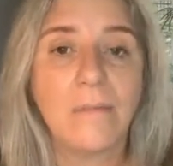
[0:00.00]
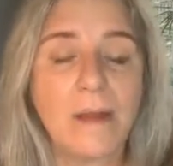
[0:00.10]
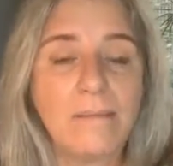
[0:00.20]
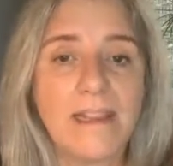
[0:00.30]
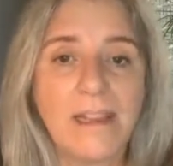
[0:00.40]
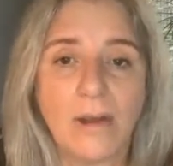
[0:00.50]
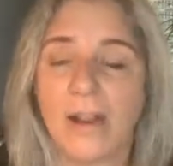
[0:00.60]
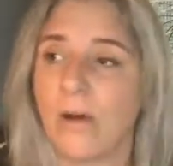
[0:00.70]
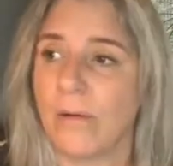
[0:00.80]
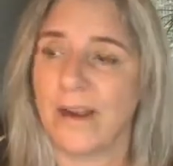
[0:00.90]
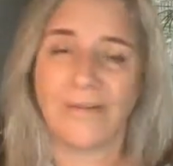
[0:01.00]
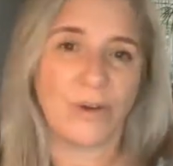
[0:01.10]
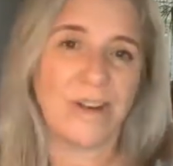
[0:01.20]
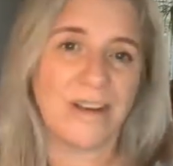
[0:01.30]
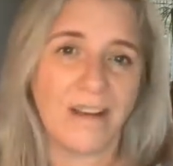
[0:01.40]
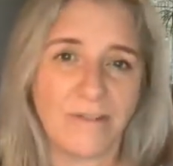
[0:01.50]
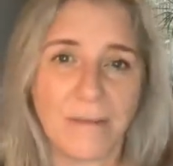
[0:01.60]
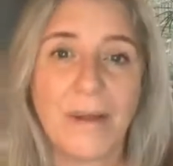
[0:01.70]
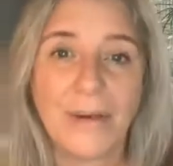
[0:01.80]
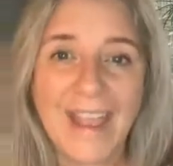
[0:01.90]
By me going, oh, well, I've got enough,
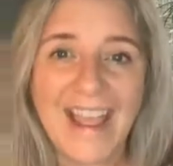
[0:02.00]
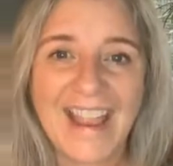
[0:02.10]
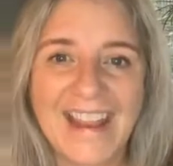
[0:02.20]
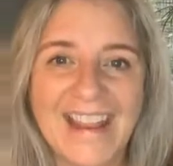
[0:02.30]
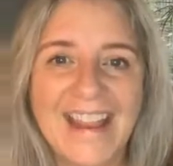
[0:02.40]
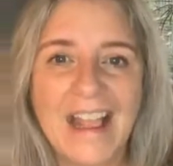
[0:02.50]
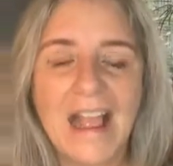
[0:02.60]
I'm okay,